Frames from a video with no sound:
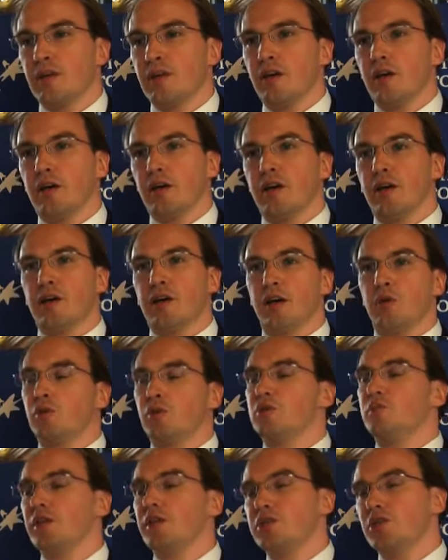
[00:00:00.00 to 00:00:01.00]
It
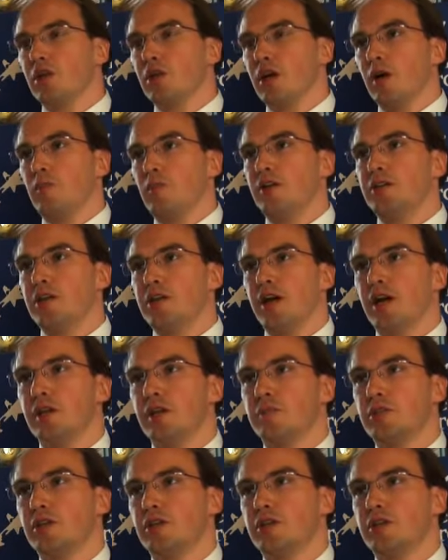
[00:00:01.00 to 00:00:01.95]
was mentioned a couple of times.